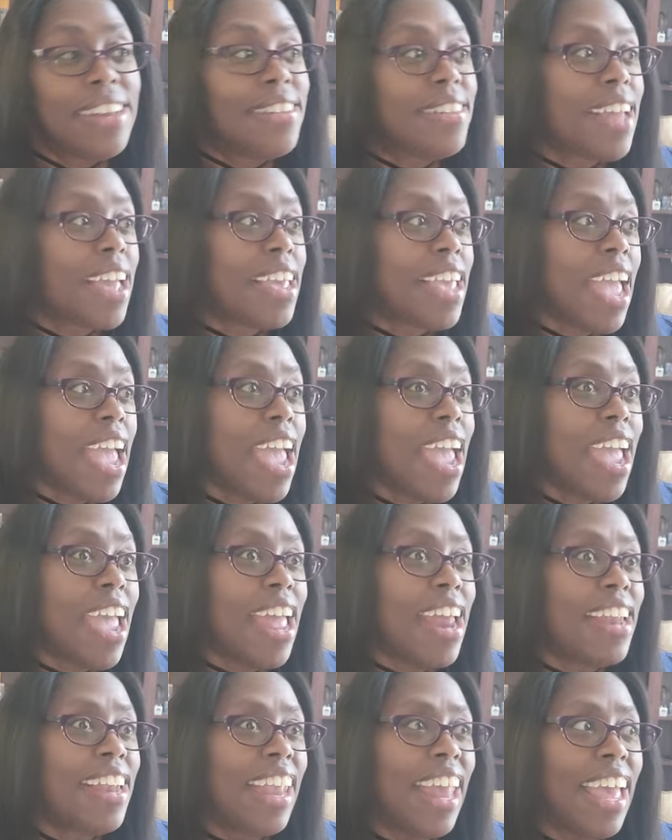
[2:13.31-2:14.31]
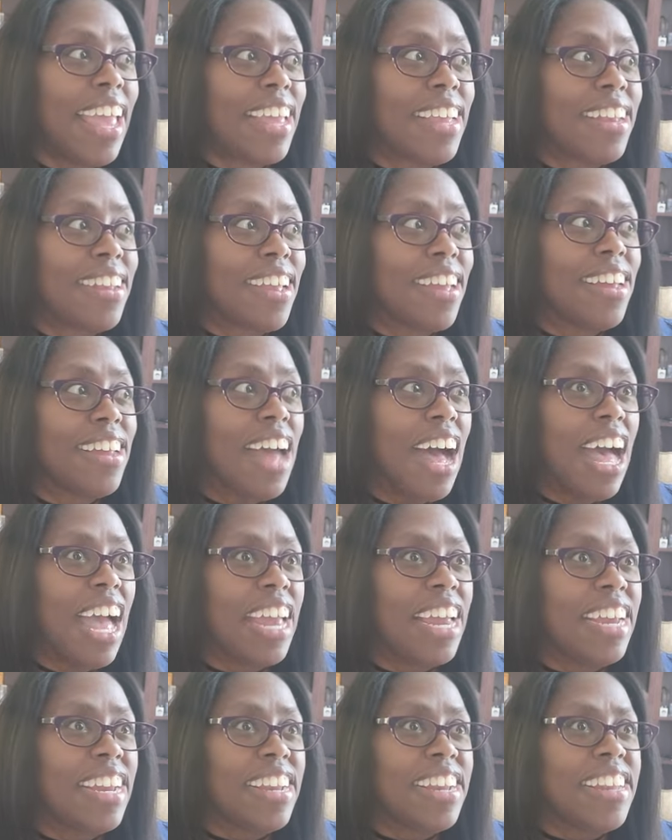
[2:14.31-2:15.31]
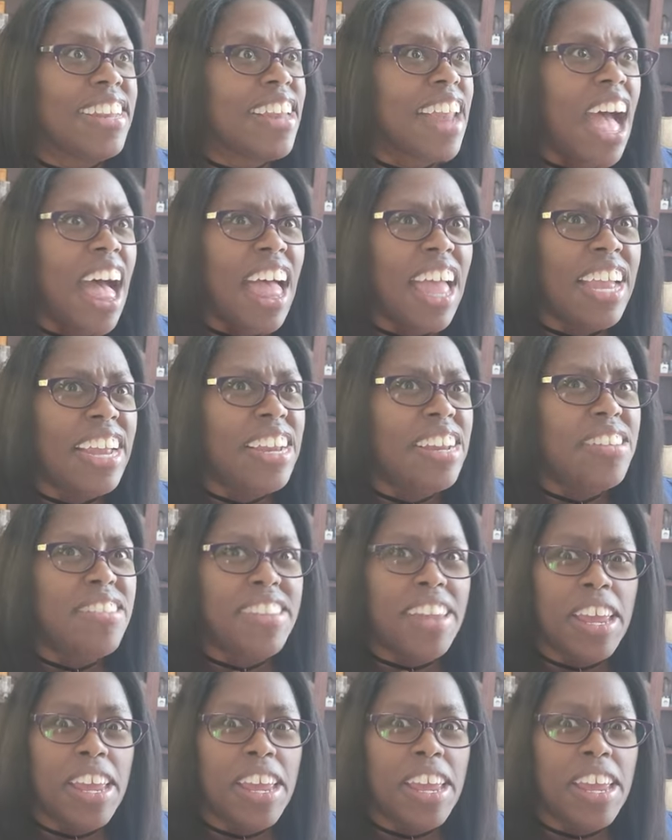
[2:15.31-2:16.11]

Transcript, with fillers: they had, like, a nine